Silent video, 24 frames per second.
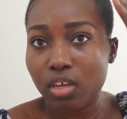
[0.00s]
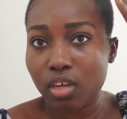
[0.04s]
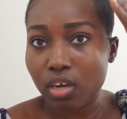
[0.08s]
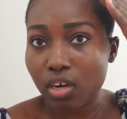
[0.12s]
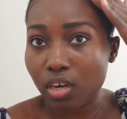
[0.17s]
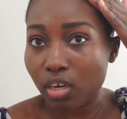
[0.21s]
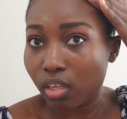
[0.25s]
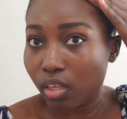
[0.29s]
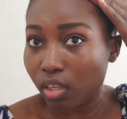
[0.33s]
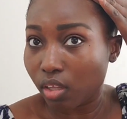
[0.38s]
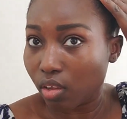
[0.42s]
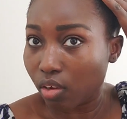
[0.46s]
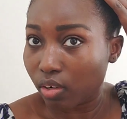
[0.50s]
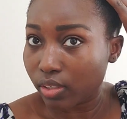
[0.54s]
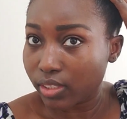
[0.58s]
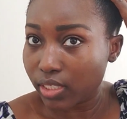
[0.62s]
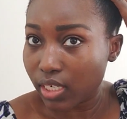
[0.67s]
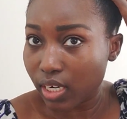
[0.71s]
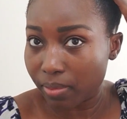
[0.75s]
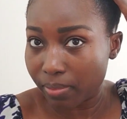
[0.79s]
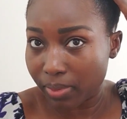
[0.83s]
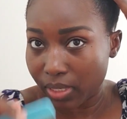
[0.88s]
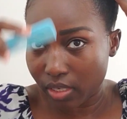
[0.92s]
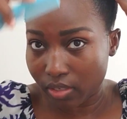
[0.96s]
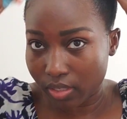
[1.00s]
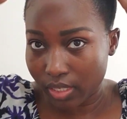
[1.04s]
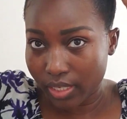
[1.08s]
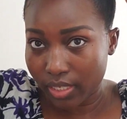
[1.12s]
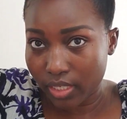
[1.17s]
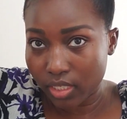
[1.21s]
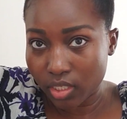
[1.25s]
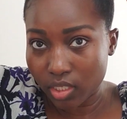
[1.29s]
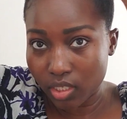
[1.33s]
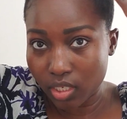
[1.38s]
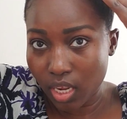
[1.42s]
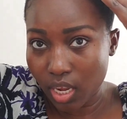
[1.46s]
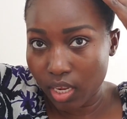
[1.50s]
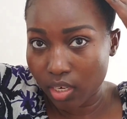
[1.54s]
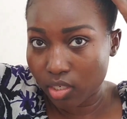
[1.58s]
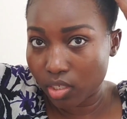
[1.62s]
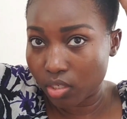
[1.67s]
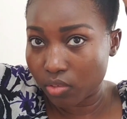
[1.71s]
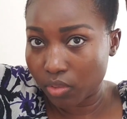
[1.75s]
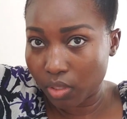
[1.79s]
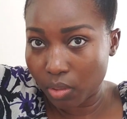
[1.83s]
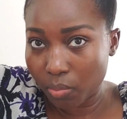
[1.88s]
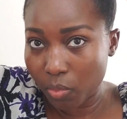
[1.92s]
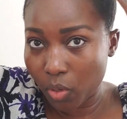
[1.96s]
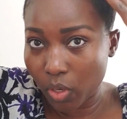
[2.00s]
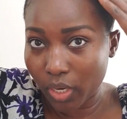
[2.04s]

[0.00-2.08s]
a long time now. Like, it's not new on the